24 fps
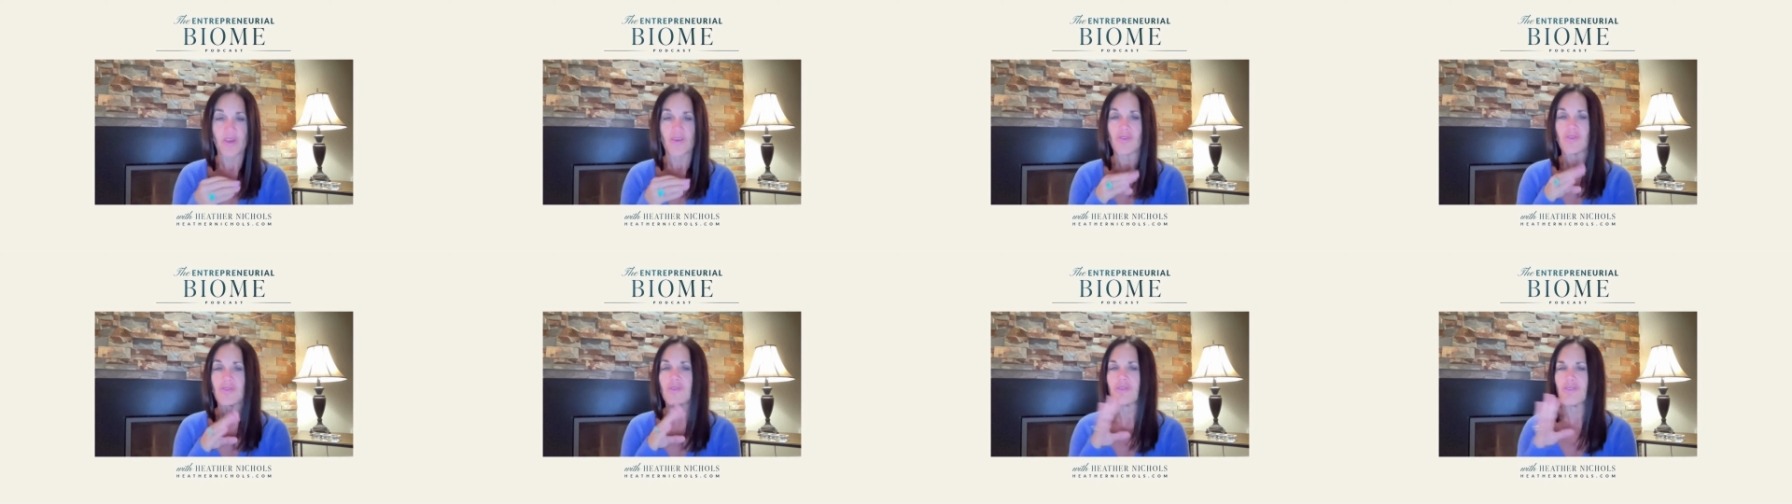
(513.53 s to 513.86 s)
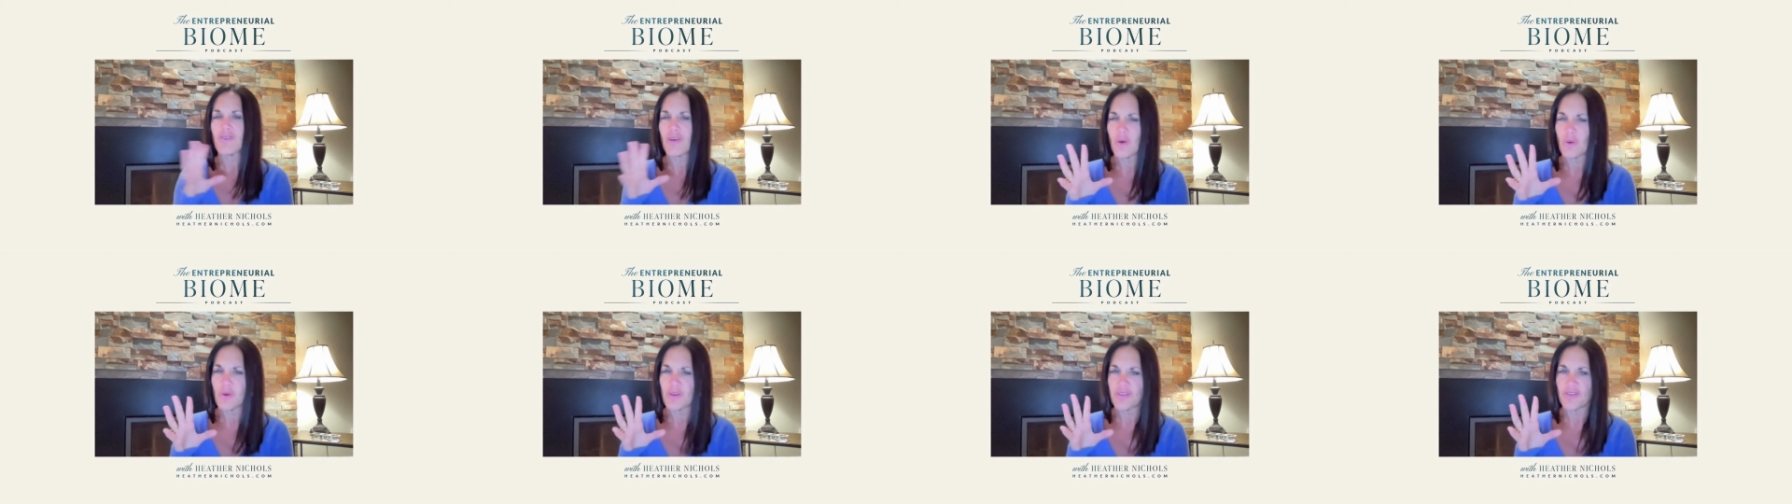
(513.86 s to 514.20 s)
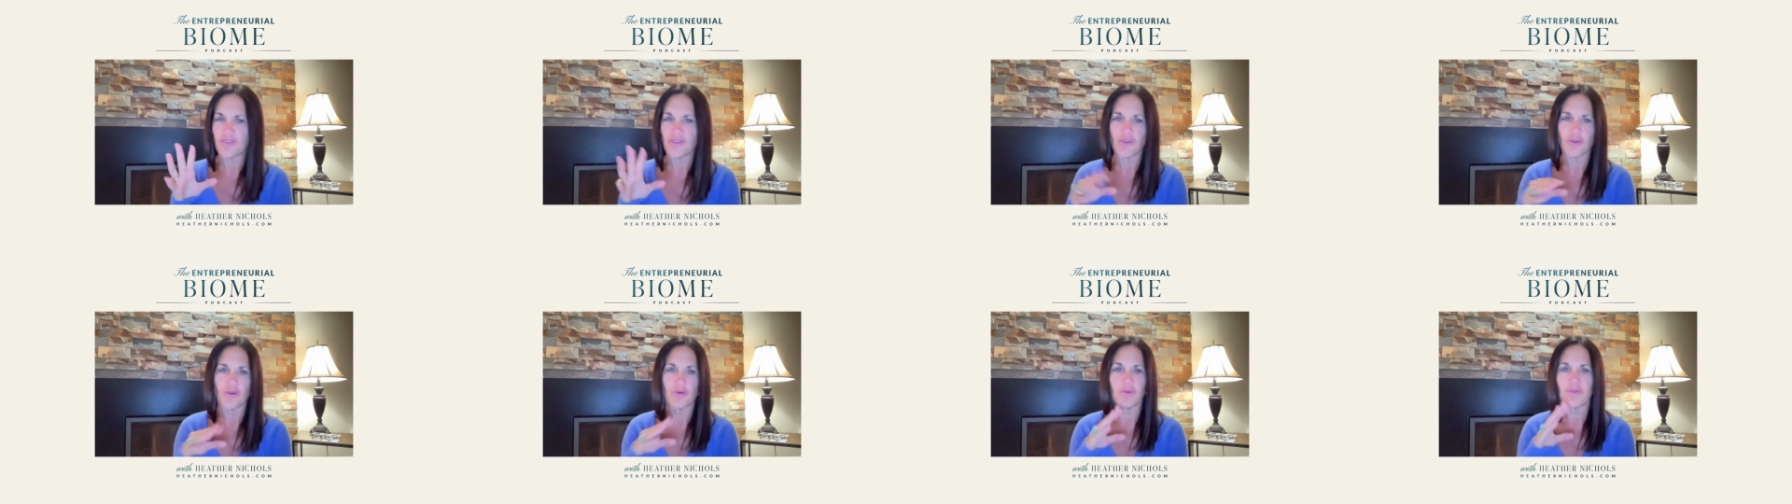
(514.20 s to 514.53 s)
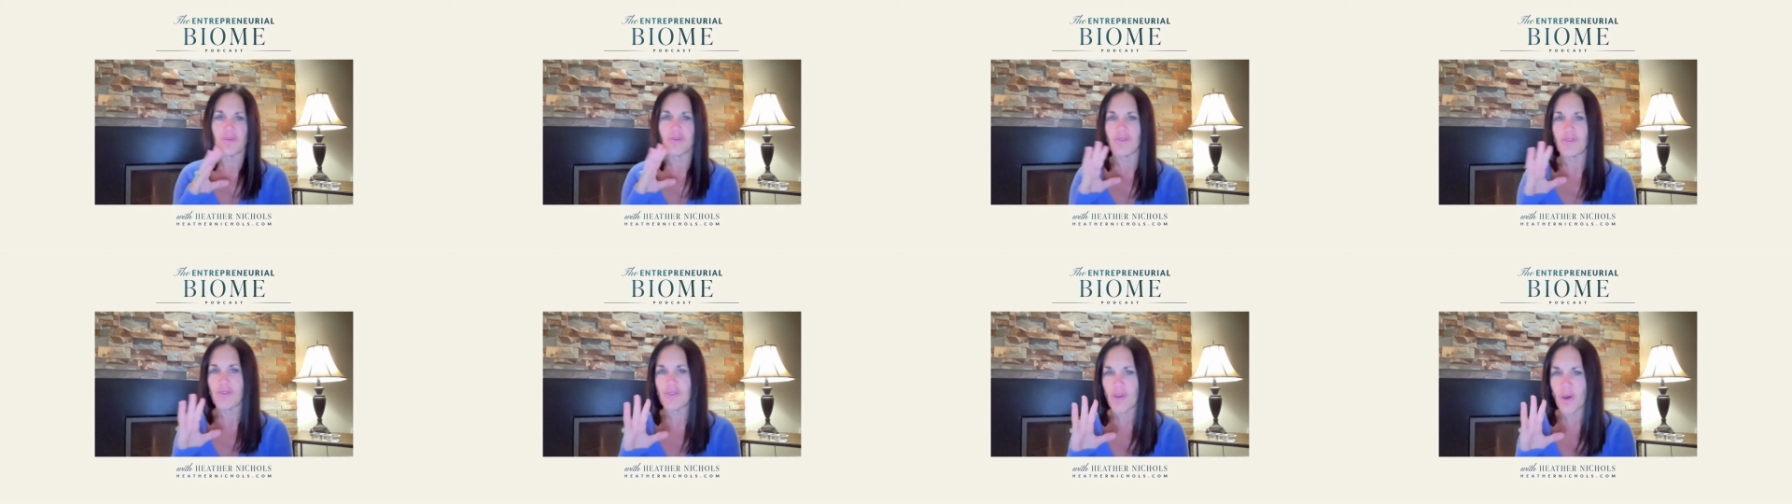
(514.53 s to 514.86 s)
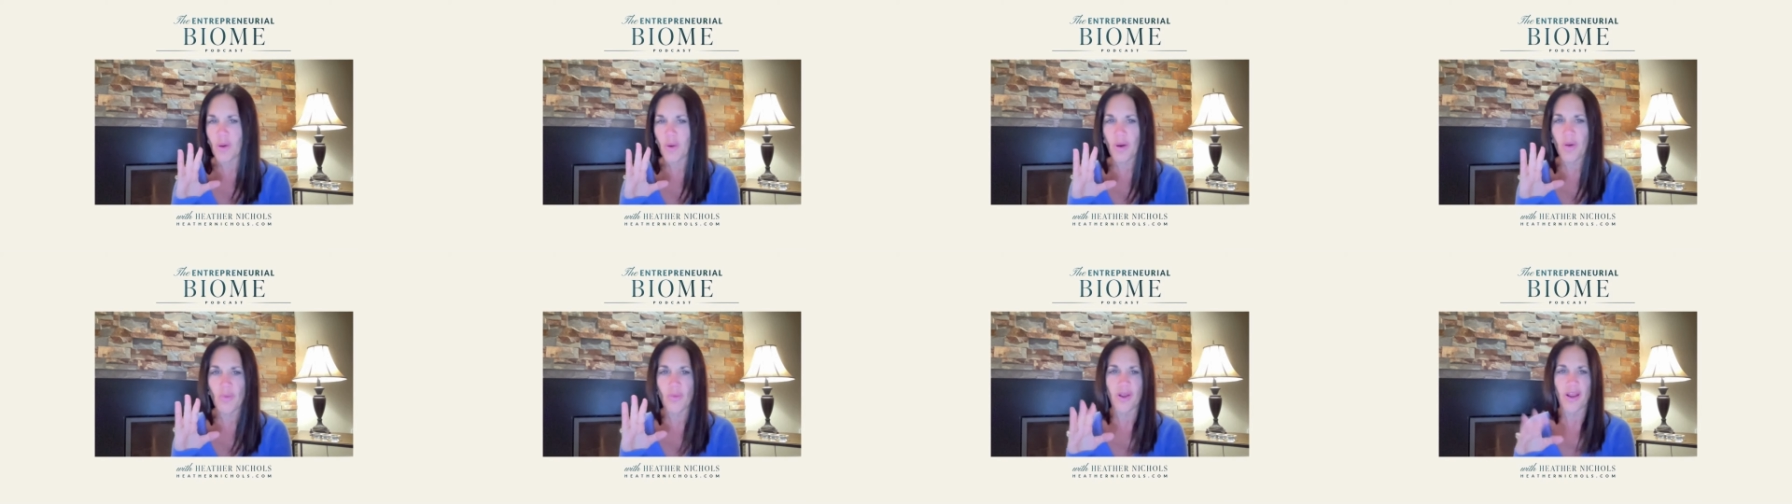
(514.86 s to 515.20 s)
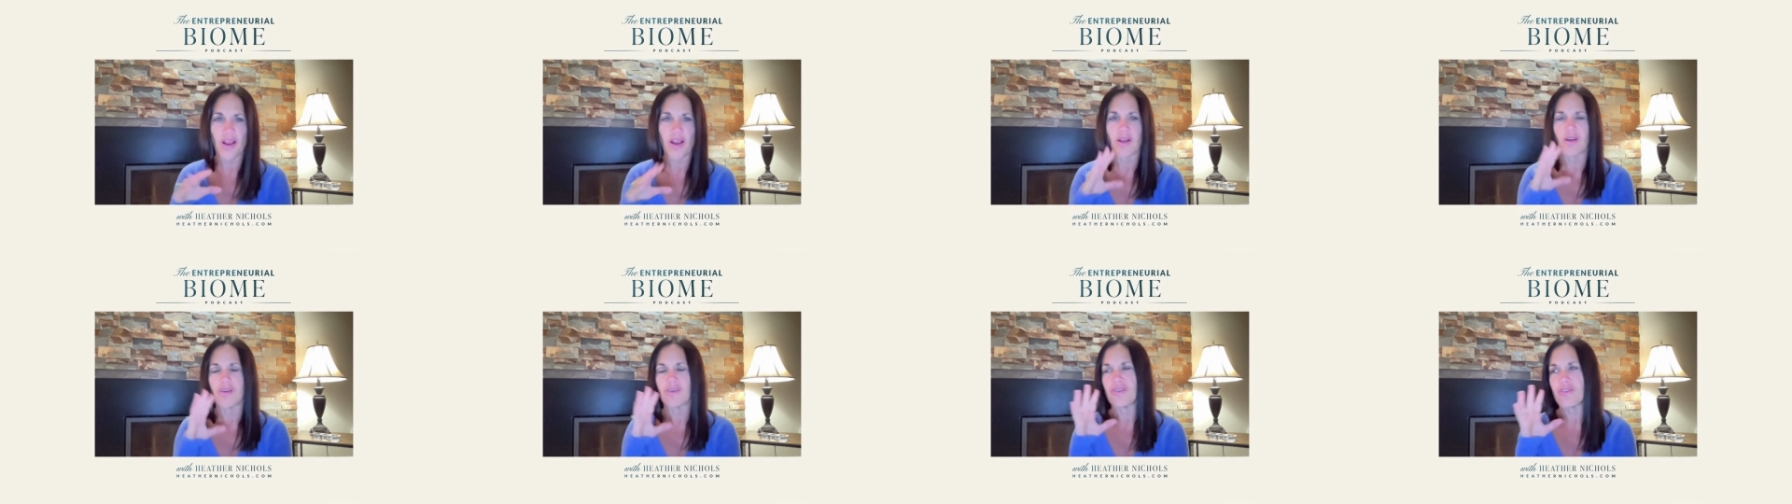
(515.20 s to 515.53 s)
so astute, so
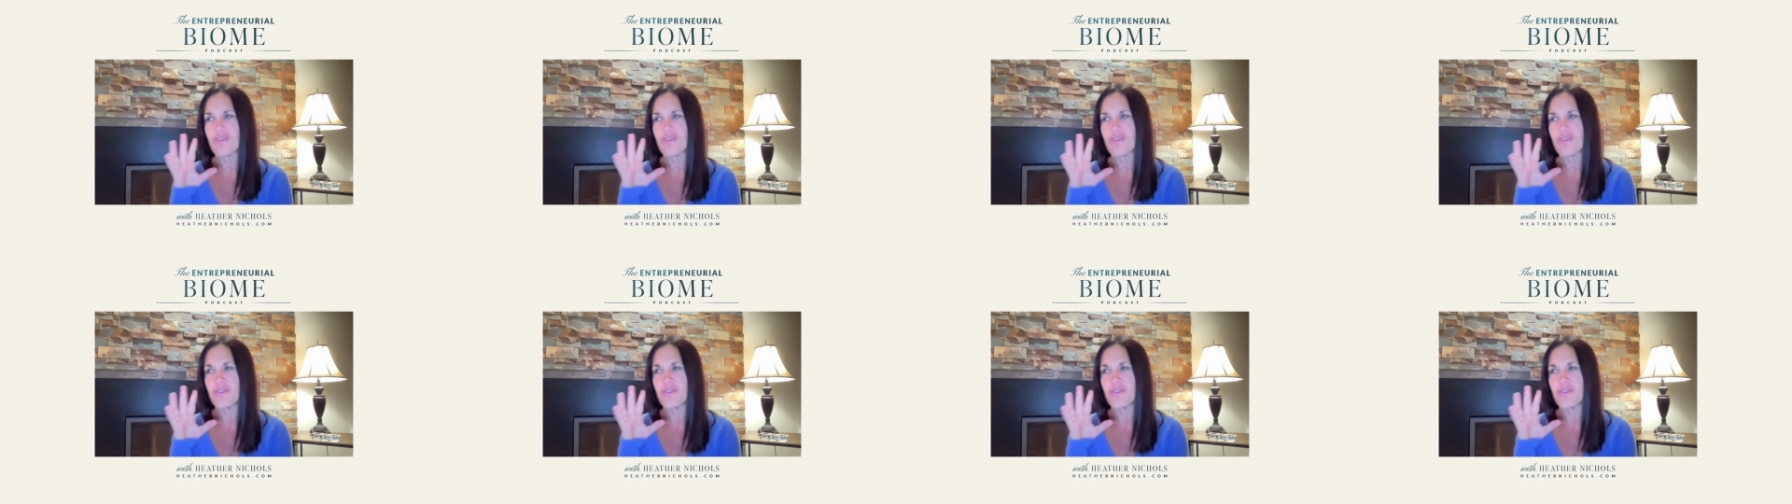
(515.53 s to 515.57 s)
aware,